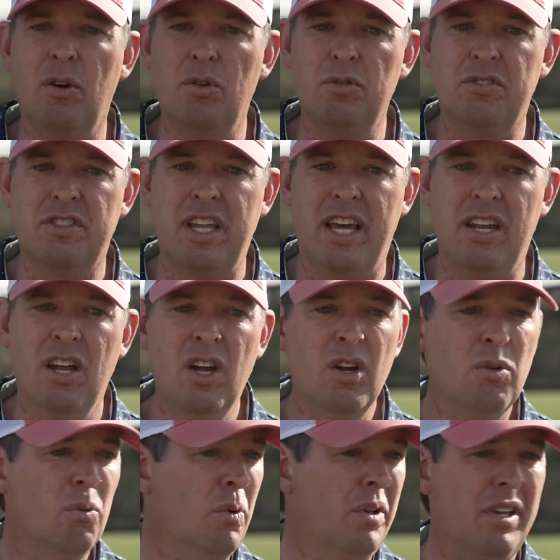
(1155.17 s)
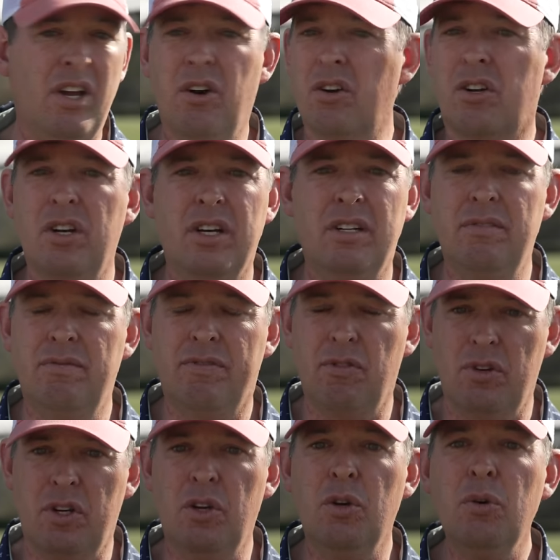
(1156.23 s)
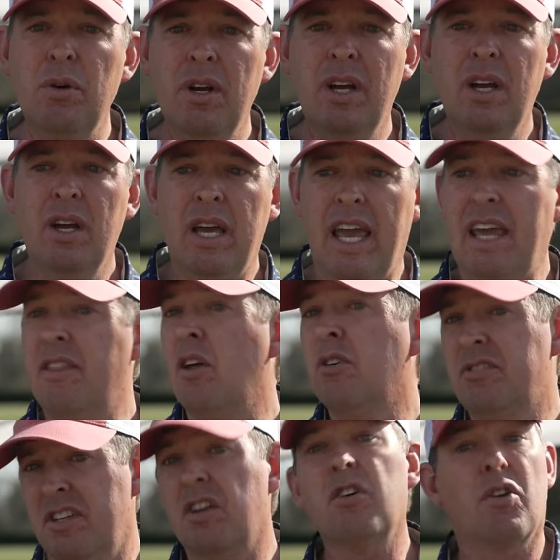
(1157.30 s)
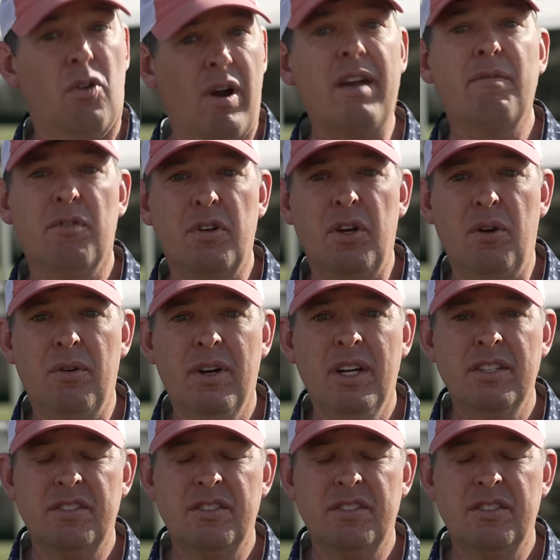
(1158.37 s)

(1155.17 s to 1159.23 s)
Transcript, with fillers: those that really aren't good for you and those that are great for you.